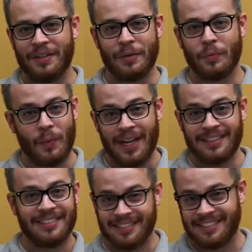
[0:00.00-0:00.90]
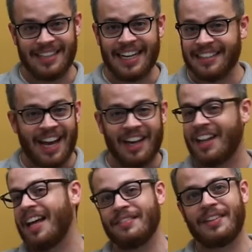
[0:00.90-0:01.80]
white state, not a
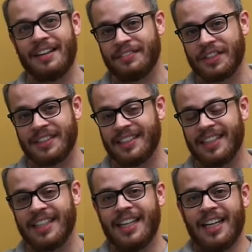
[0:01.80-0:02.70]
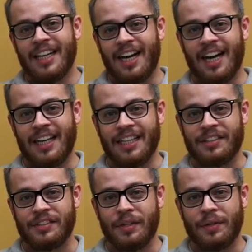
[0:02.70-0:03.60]
lot of diversity, and
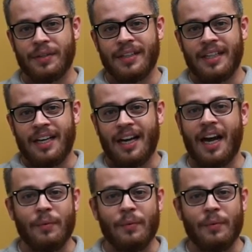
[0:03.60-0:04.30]
so I